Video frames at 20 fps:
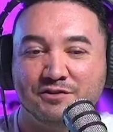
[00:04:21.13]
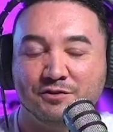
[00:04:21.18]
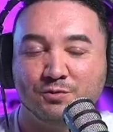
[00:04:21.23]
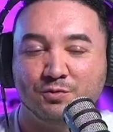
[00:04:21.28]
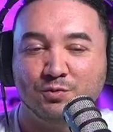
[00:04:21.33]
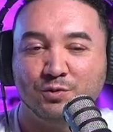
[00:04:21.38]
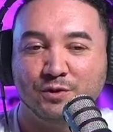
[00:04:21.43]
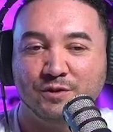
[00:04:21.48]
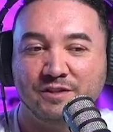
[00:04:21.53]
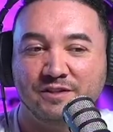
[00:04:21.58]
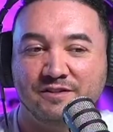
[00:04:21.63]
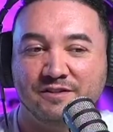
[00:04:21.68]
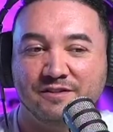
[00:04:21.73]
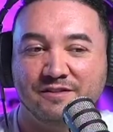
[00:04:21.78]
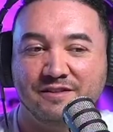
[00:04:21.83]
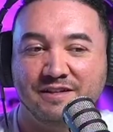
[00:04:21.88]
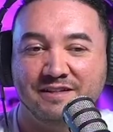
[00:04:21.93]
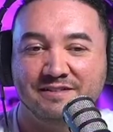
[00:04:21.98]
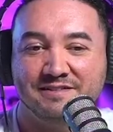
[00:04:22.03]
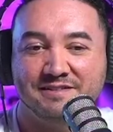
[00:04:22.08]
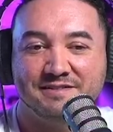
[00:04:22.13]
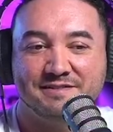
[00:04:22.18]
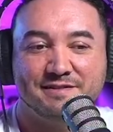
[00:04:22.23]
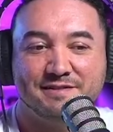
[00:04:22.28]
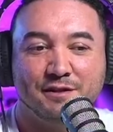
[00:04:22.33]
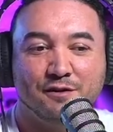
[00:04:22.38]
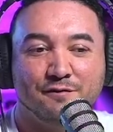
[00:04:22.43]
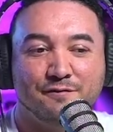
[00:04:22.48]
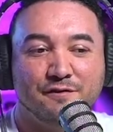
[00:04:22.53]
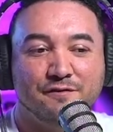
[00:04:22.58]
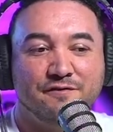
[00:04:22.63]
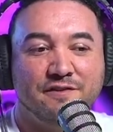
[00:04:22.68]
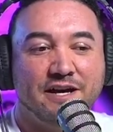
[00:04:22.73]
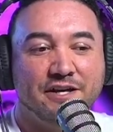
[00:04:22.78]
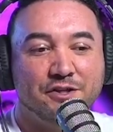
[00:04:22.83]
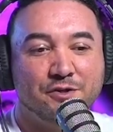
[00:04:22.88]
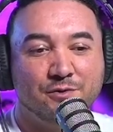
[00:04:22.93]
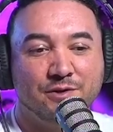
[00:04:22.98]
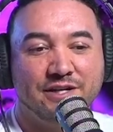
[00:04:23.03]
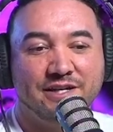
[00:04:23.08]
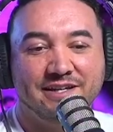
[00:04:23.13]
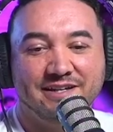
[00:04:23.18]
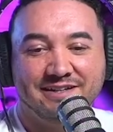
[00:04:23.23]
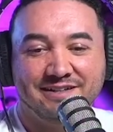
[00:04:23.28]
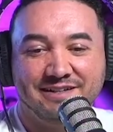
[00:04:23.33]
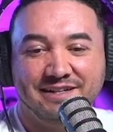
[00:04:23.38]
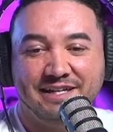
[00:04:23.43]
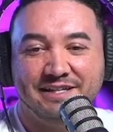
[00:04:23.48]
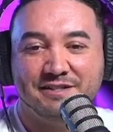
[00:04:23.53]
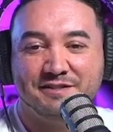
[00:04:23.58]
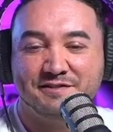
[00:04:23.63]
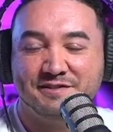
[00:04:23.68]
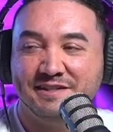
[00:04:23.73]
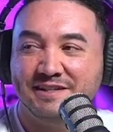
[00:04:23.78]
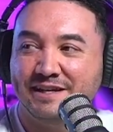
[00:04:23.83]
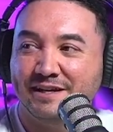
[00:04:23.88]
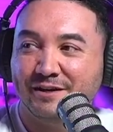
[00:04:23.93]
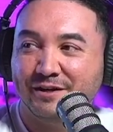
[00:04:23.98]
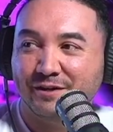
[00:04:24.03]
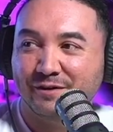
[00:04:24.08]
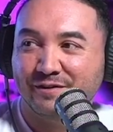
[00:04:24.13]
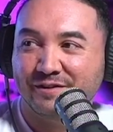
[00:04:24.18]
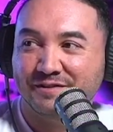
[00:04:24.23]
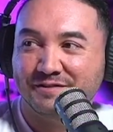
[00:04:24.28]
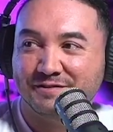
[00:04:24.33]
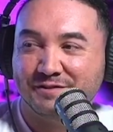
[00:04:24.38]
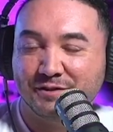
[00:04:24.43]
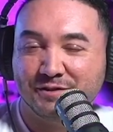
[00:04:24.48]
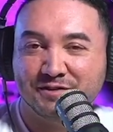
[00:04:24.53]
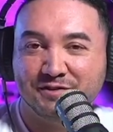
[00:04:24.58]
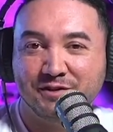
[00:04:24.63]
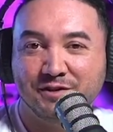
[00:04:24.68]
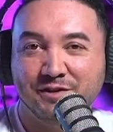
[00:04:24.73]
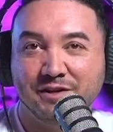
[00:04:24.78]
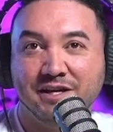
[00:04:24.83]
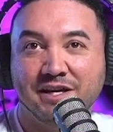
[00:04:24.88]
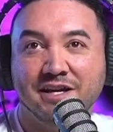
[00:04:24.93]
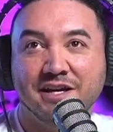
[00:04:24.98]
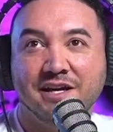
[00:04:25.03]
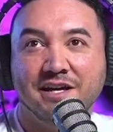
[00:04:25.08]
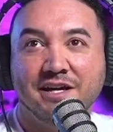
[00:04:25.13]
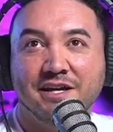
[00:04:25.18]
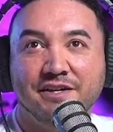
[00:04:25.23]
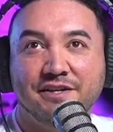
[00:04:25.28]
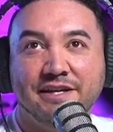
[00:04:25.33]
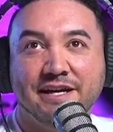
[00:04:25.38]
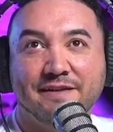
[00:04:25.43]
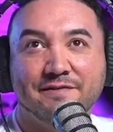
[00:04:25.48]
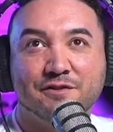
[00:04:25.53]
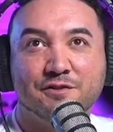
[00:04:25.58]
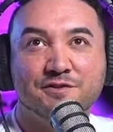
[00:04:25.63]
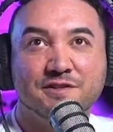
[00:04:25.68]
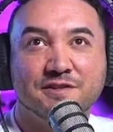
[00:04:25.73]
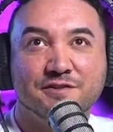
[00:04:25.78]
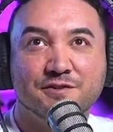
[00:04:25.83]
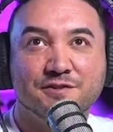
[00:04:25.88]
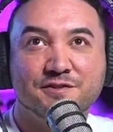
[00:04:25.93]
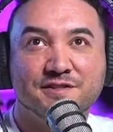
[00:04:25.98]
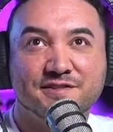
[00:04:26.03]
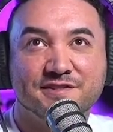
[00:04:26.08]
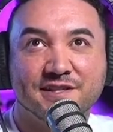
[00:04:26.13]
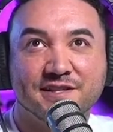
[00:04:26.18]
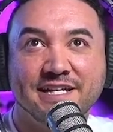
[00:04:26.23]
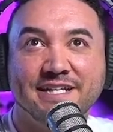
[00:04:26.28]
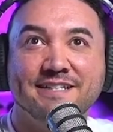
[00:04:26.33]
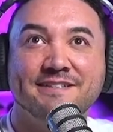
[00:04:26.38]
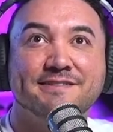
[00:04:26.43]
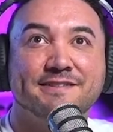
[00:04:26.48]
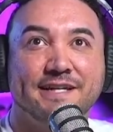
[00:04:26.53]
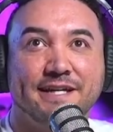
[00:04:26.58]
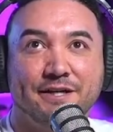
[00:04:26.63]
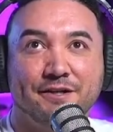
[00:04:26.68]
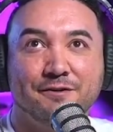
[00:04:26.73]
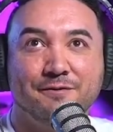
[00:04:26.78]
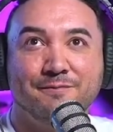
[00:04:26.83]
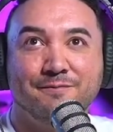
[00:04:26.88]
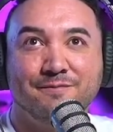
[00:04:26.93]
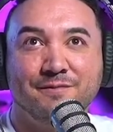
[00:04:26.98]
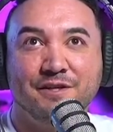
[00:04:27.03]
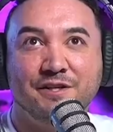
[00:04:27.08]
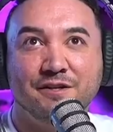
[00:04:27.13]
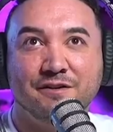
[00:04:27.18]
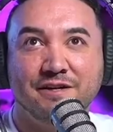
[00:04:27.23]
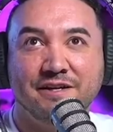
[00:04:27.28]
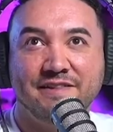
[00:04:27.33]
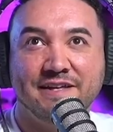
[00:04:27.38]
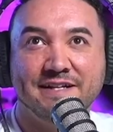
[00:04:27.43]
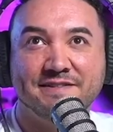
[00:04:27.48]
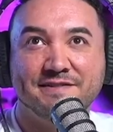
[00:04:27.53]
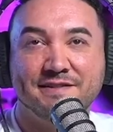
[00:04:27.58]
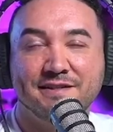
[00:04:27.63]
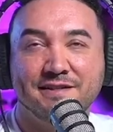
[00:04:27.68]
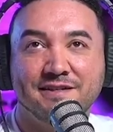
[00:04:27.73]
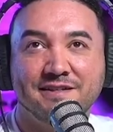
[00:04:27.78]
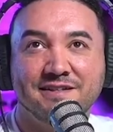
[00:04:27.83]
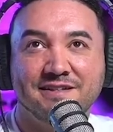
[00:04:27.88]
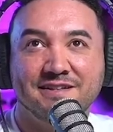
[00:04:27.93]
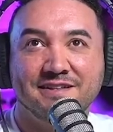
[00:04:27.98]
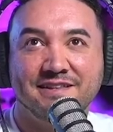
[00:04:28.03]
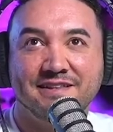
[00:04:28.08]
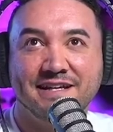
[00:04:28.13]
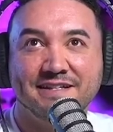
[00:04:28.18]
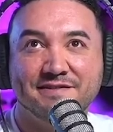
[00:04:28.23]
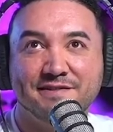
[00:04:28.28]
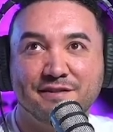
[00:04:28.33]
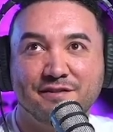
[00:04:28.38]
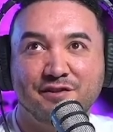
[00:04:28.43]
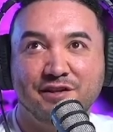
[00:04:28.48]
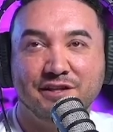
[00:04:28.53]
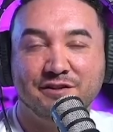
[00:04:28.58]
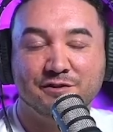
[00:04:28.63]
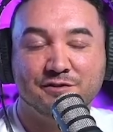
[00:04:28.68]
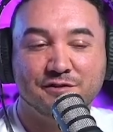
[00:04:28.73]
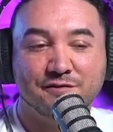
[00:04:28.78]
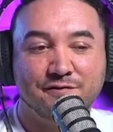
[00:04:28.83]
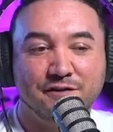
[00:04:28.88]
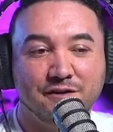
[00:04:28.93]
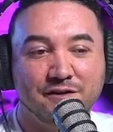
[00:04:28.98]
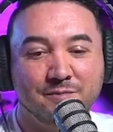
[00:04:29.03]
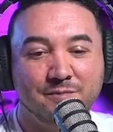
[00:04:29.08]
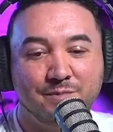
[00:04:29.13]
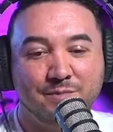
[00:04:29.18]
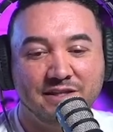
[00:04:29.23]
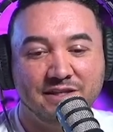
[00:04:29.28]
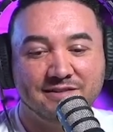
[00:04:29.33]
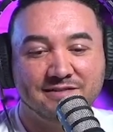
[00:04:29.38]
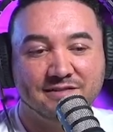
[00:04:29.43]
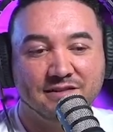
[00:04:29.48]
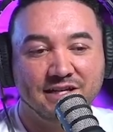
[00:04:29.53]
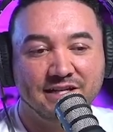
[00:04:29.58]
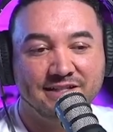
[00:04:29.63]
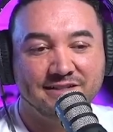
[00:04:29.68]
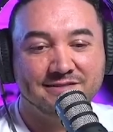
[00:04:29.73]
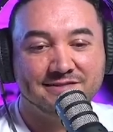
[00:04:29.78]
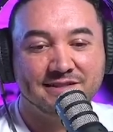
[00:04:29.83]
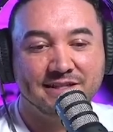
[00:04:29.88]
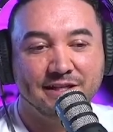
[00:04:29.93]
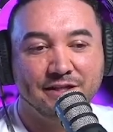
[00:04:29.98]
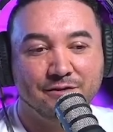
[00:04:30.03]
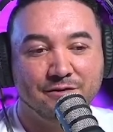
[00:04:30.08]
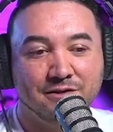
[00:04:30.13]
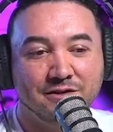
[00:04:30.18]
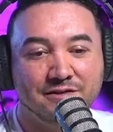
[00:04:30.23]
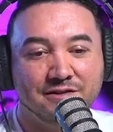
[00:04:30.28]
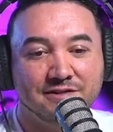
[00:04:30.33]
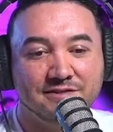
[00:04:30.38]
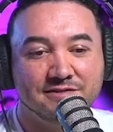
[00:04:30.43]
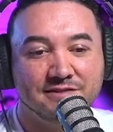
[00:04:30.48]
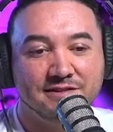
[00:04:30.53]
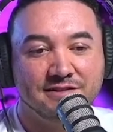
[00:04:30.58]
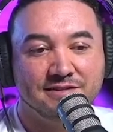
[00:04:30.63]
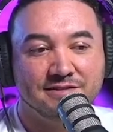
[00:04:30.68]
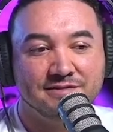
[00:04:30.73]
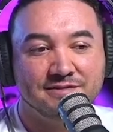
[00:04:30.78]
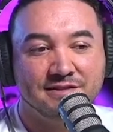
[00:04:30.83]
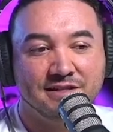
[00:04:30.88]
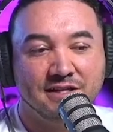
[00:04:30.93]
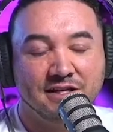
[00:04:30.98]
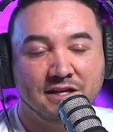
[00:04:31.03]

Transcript: a really good thing to self evaluate in a scenario this too. Cause you, you have, there's a, there's a sliding scale, you know, and that's the, that's the thing. There's a very big sliding scale on this is